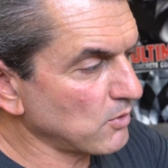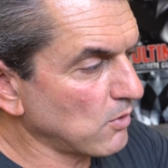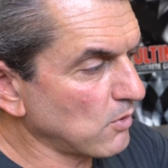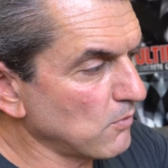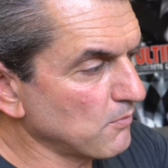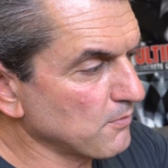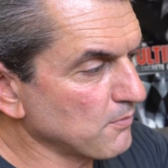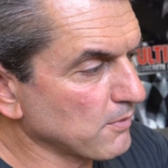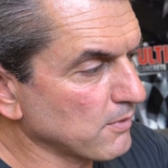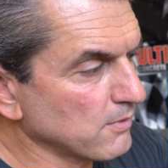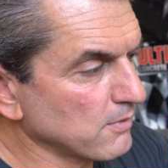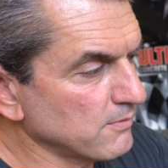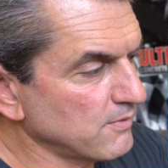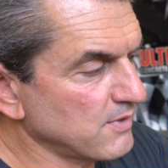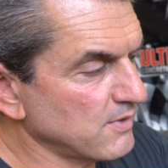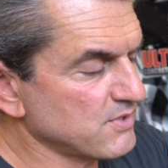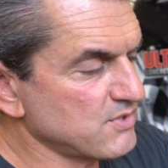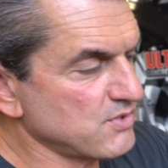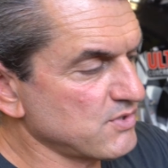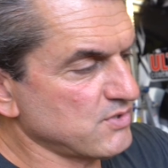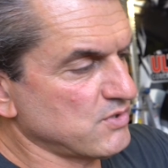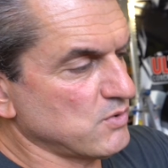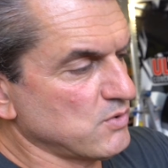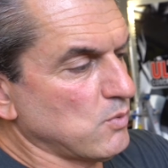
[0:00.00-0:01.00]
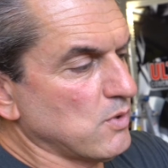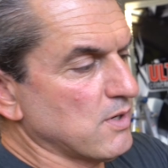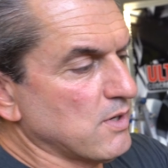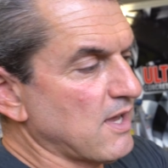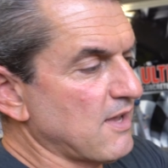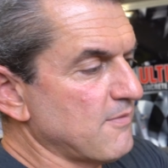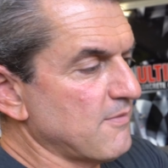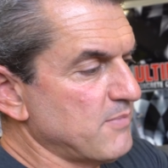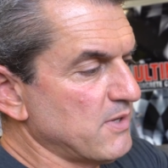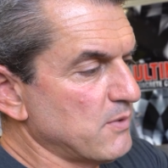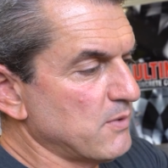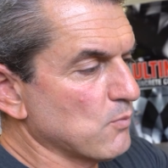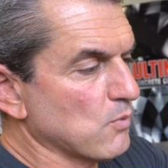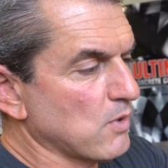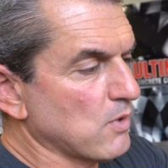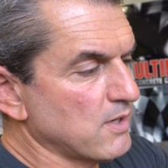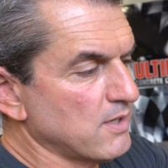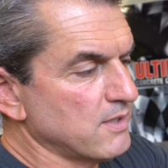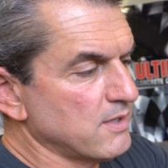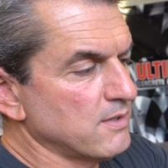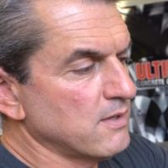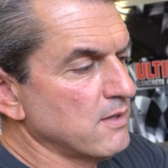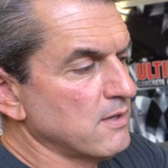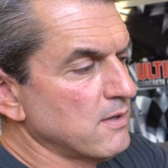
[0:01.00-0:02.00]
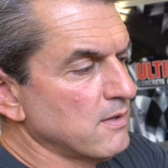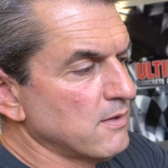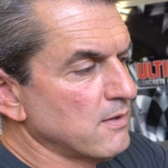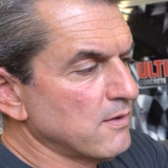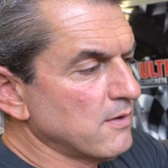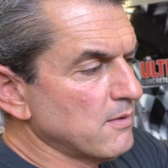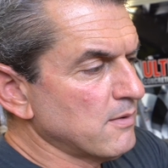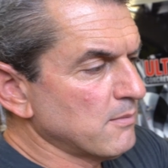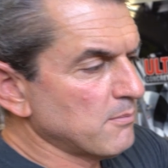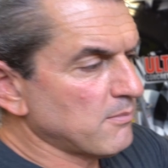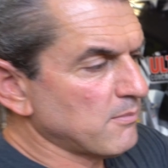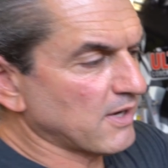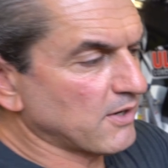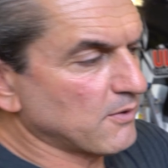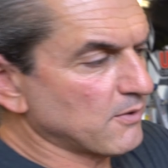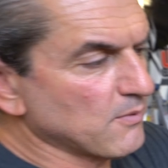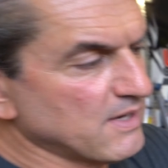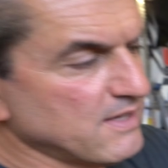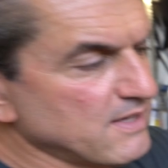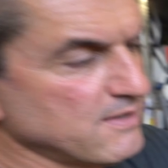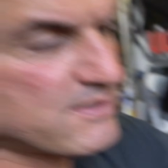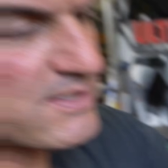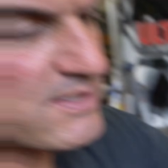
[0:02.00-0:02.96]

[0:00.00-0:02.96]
over. This is the one I've been running. My green